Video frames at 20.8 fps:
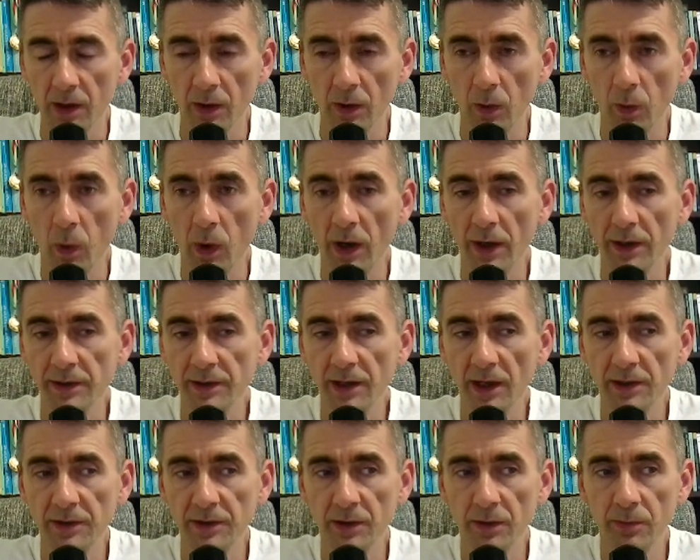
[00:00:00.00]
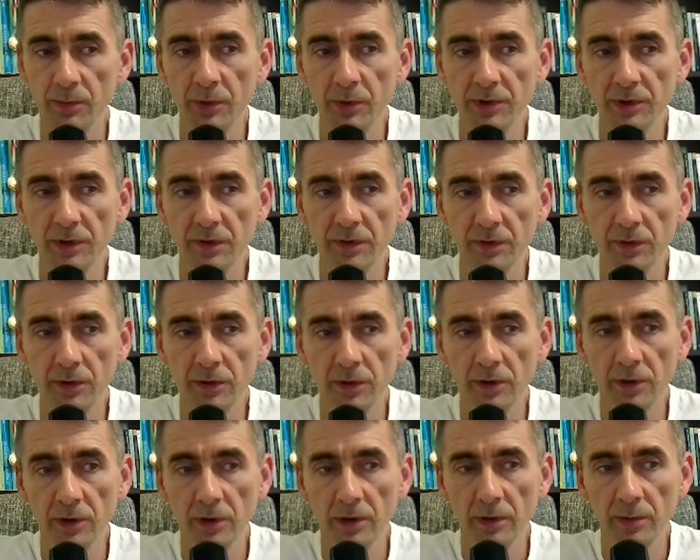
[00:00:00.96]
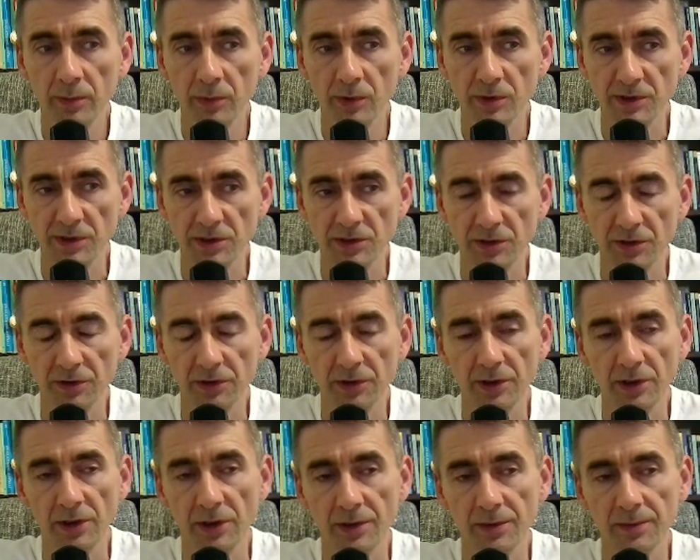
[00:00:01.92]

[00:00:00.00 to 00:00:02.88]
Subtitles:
White got a beautiful position here.